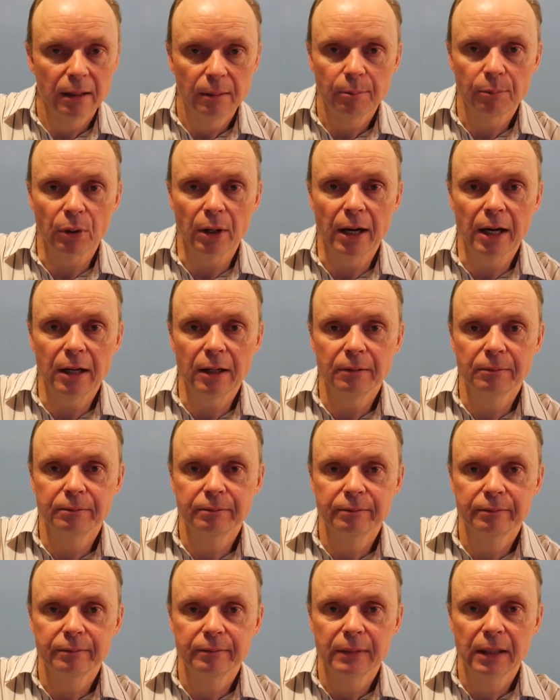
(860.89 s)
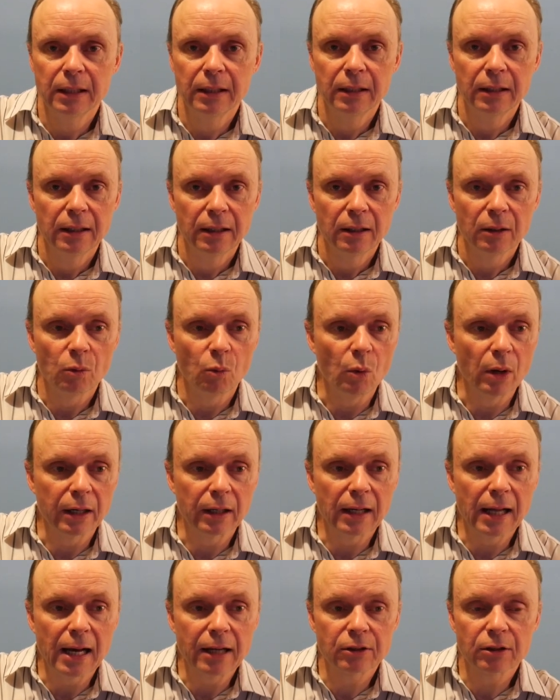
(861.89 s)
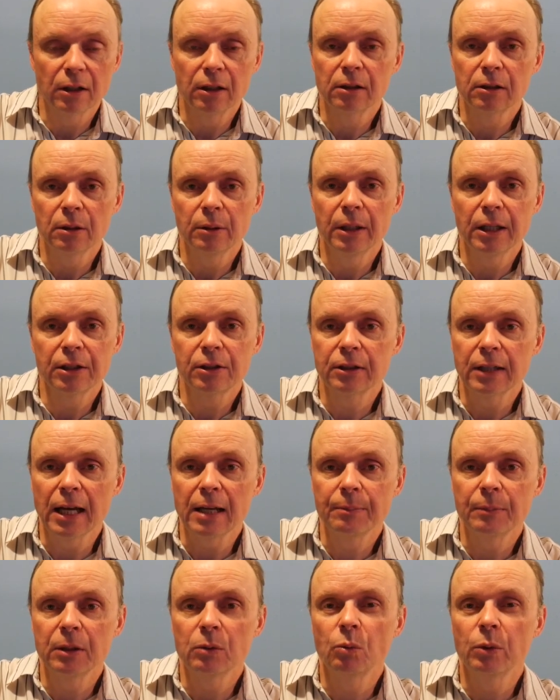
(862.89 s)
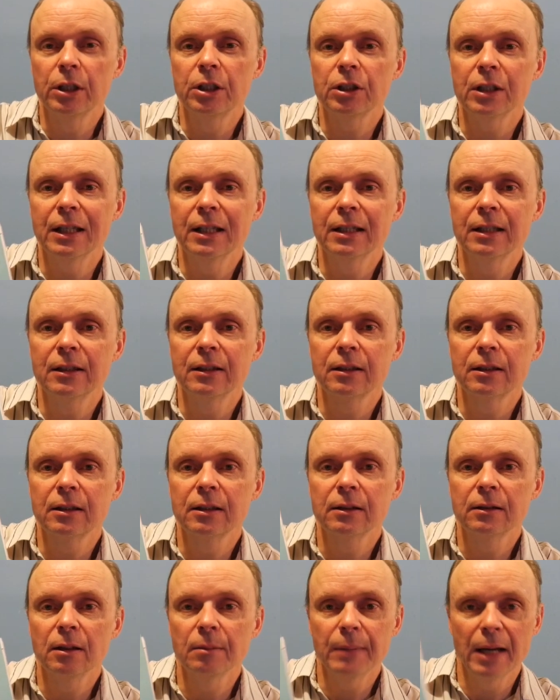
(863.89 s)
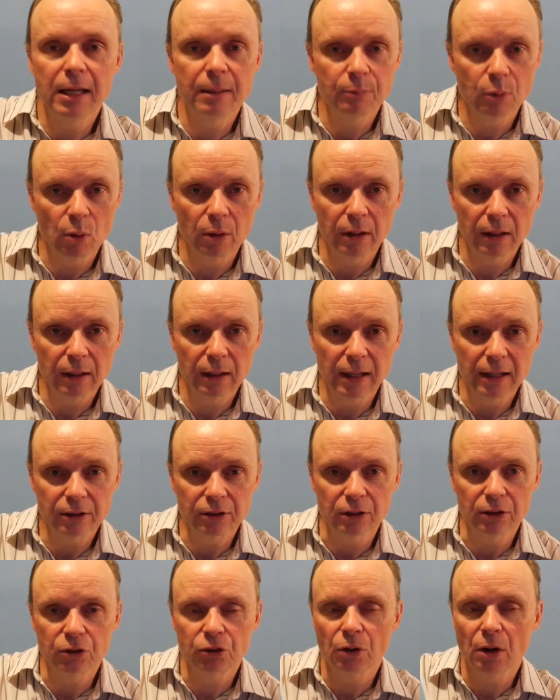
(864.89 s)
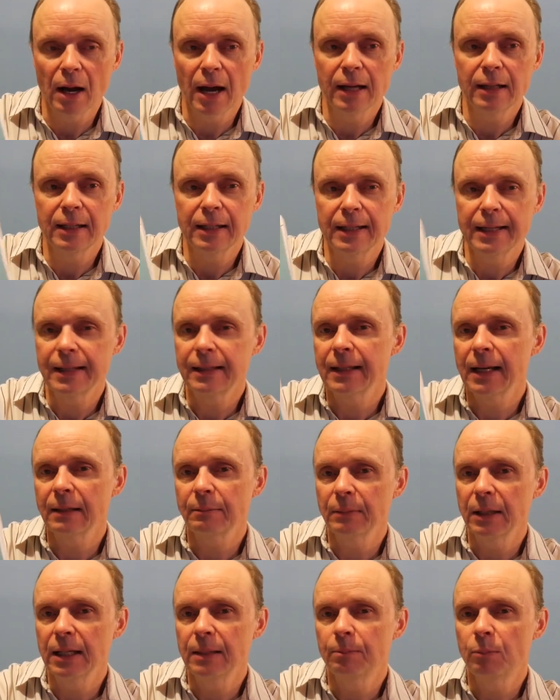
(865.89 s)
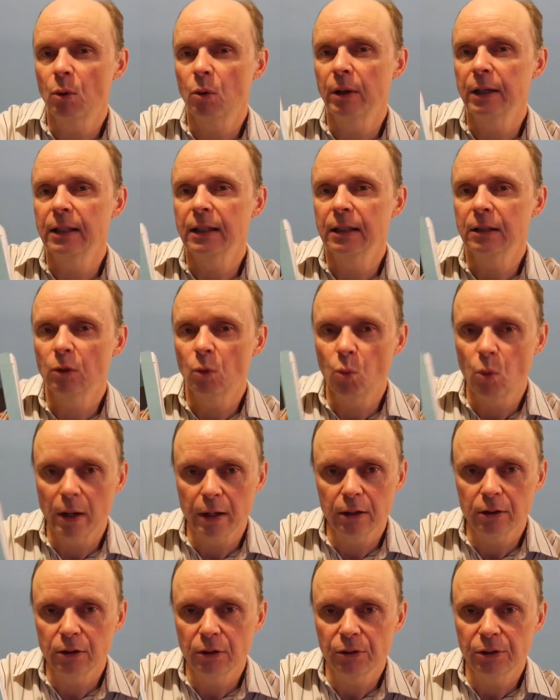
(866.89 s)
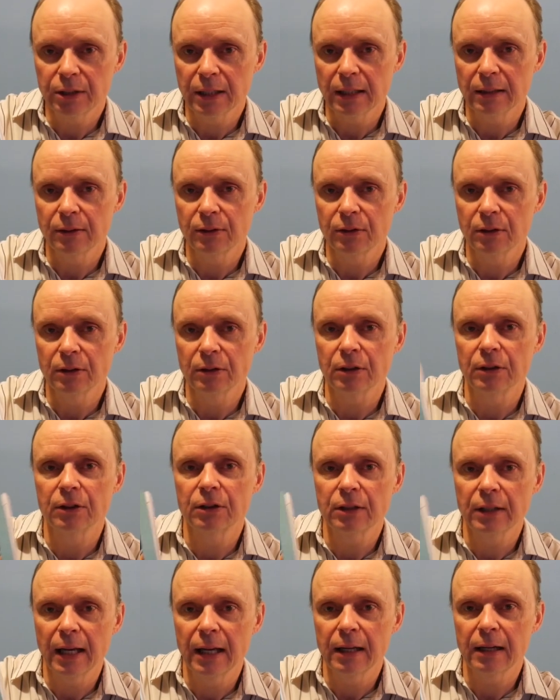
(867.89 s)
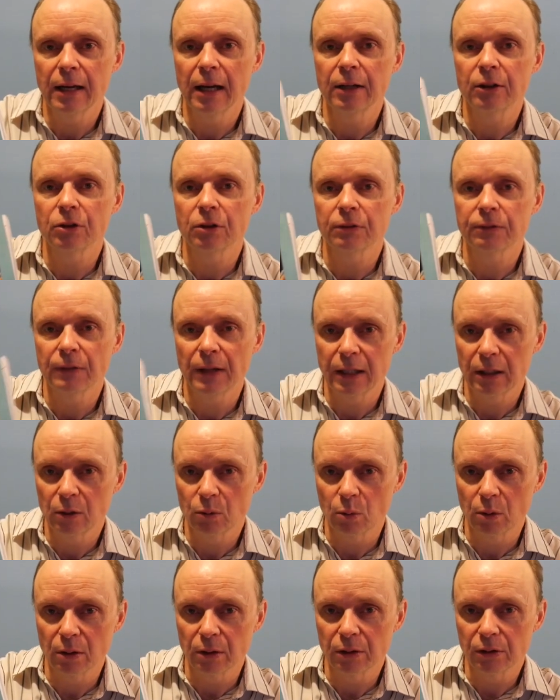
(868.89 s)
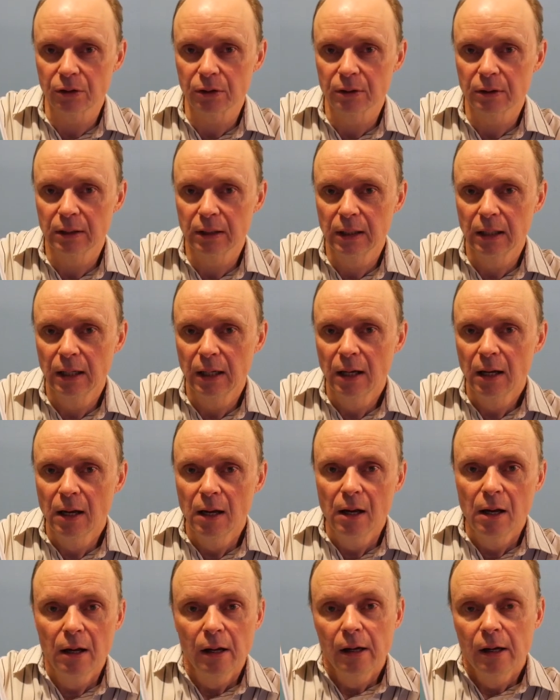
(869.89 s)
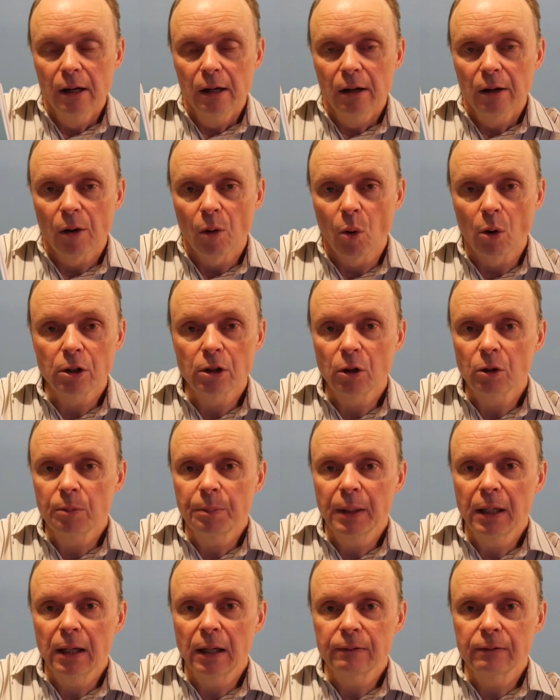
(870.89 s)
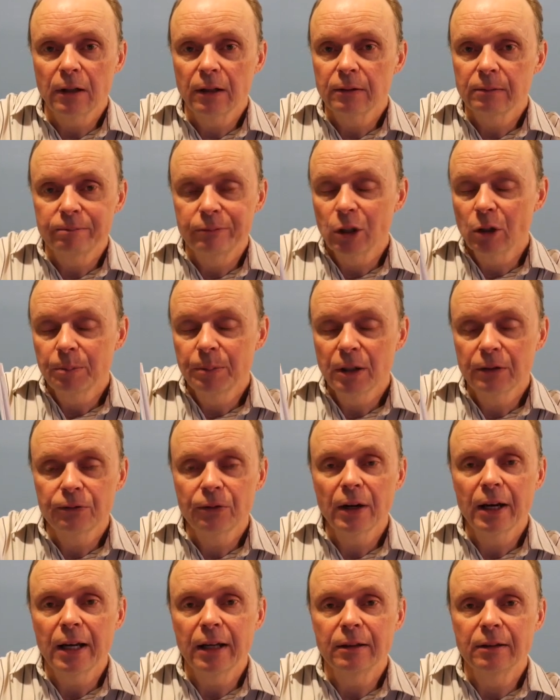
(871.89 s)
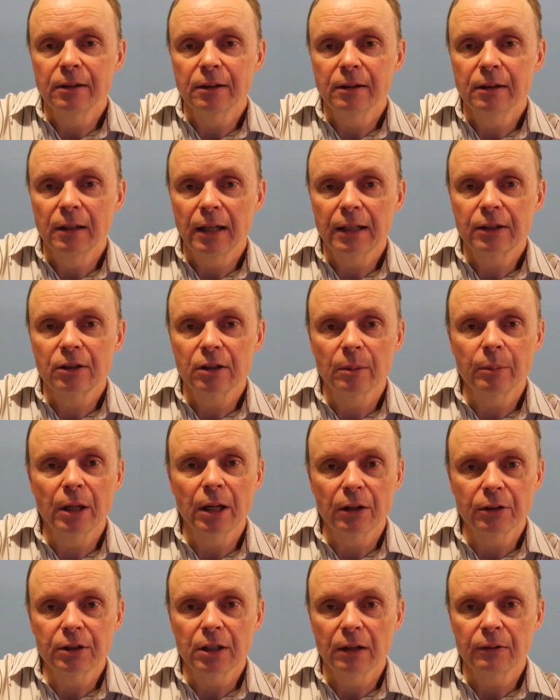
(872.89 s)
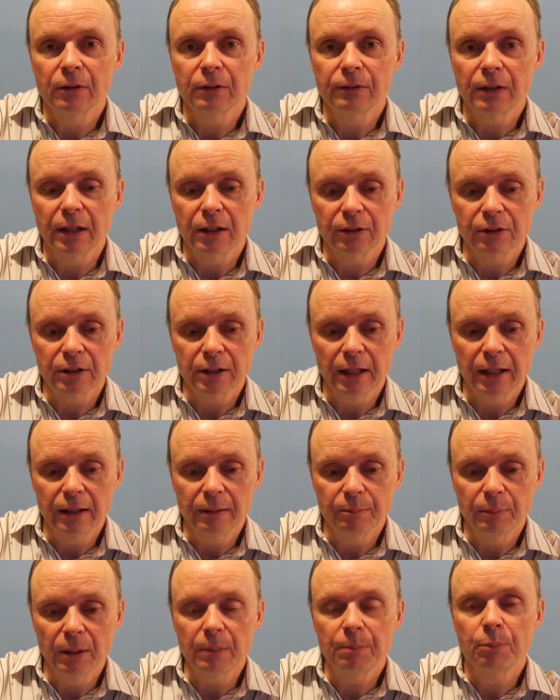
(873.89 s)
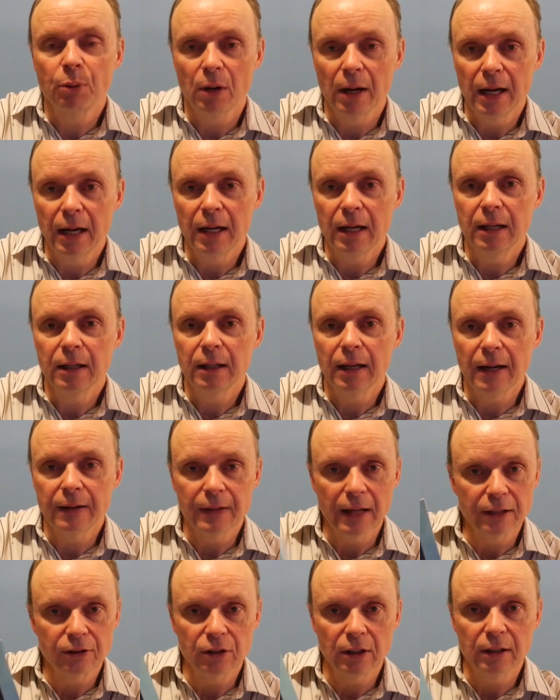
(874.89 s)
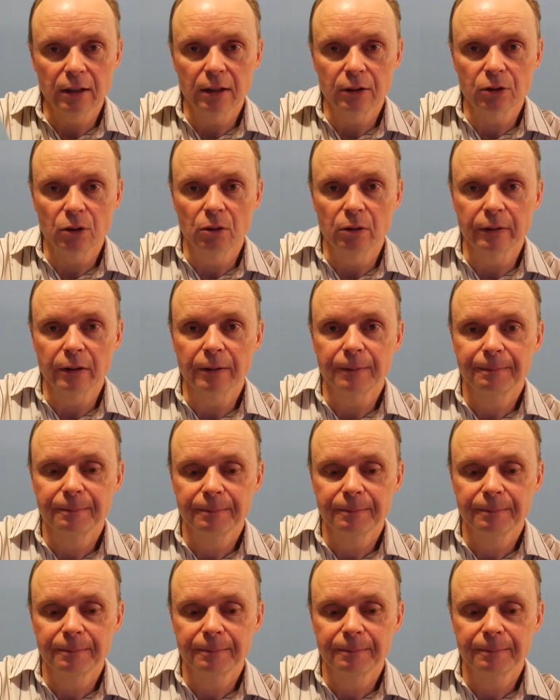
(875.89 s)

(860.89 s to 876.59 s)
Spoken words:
Pray. One last concluding statement, which is the main point of the lesson. Try to get that main point into 1 or 2 sentences and say it as your final words. Or don't be afraid to let someone else have the final say. But pray, and that's it. It's over.